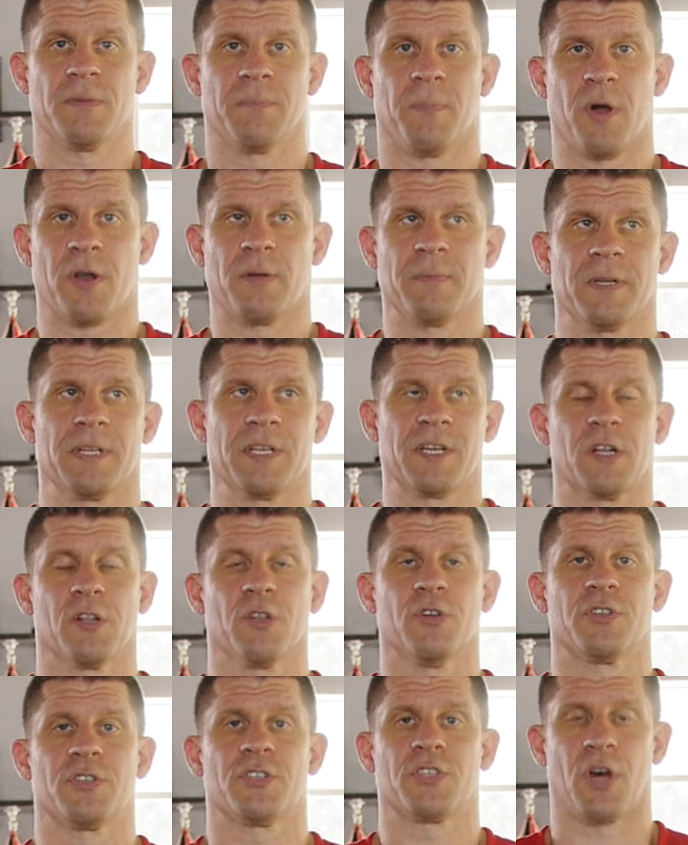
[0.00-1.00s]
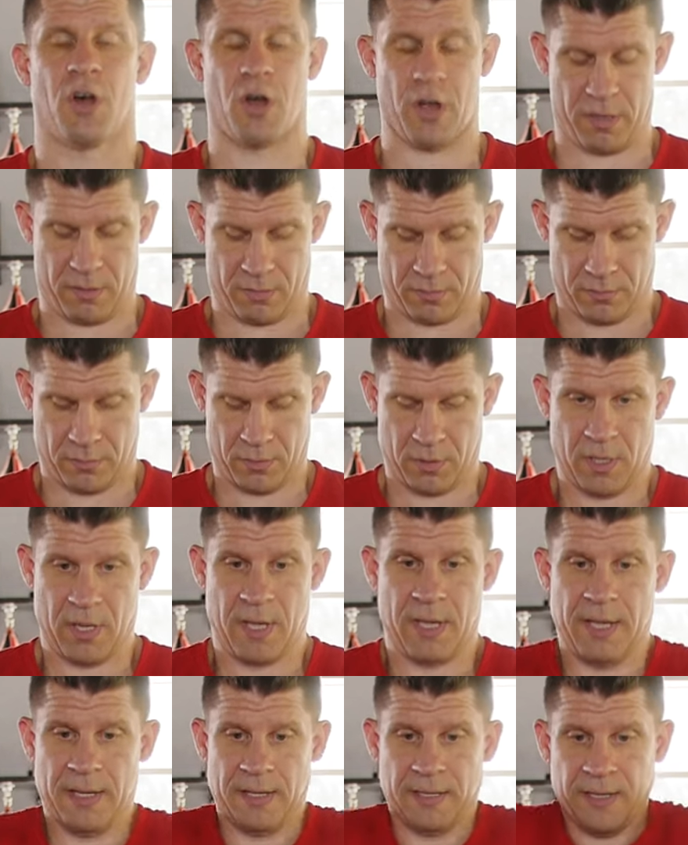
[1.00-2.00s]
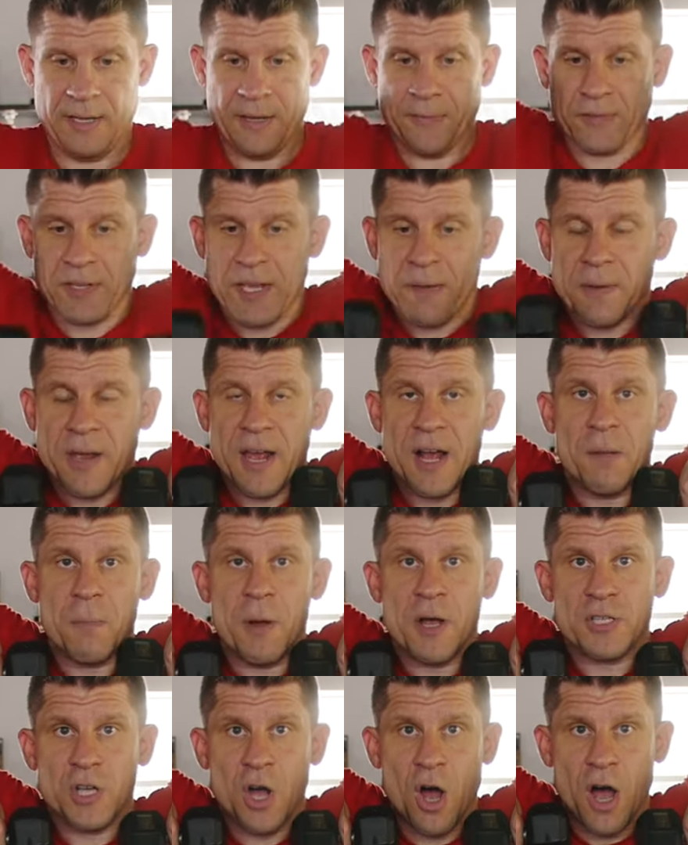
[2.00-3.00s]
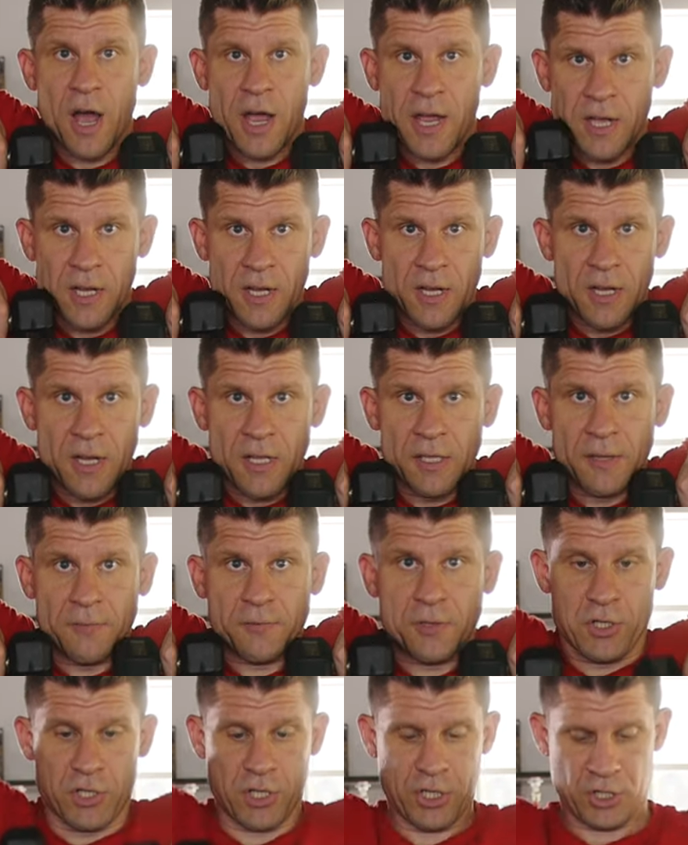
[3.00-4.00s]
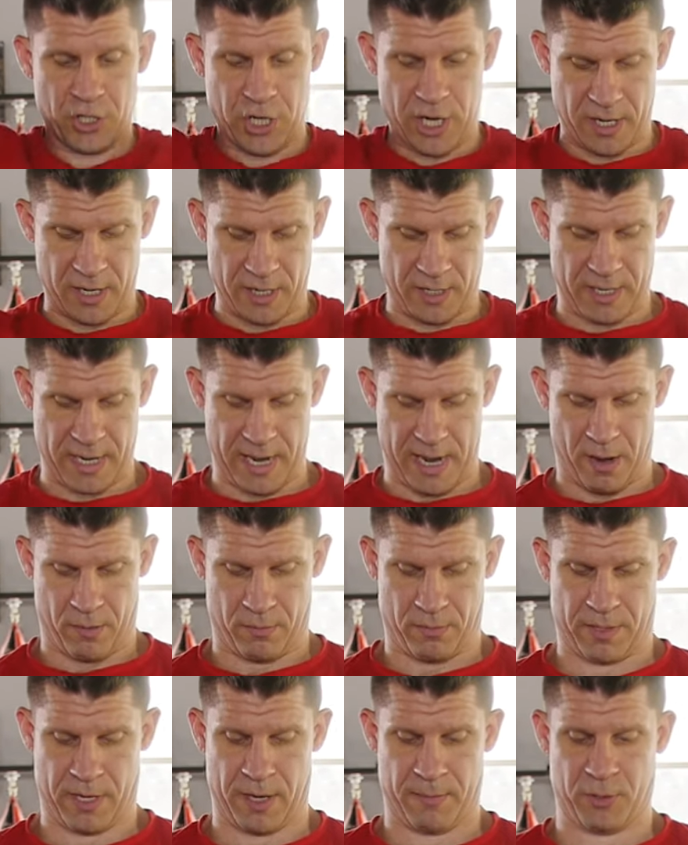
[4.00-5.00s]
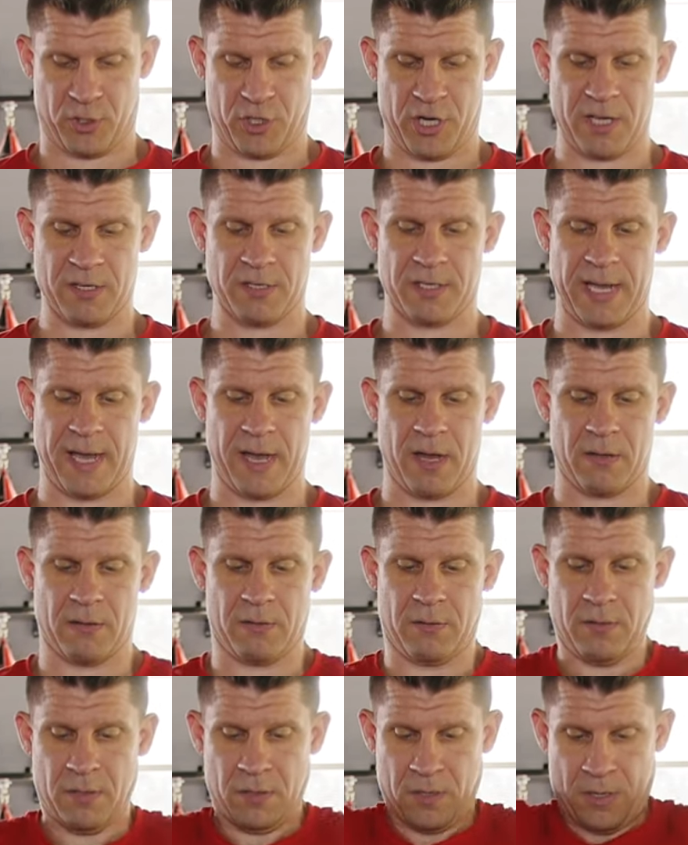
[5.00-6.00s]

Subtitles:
your bottom and your glutes tight, lift, keep your elbows high, lift at your chin and down, keep your chest out.